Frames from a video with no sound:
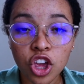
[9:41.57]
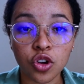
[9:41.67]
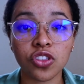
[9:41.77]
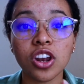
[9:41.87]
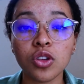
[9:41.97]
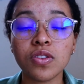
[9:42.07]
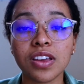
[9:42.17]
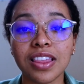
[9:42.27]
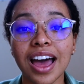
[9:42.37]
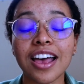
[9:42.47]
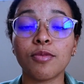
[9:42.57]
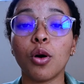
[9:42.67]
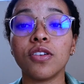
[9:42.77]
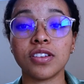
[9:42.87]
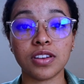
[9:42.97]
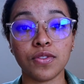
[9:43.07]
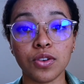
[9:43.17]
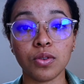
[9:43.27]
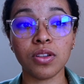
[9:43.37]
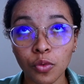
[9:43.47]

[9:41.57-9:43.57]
you're then using that as positive fuel.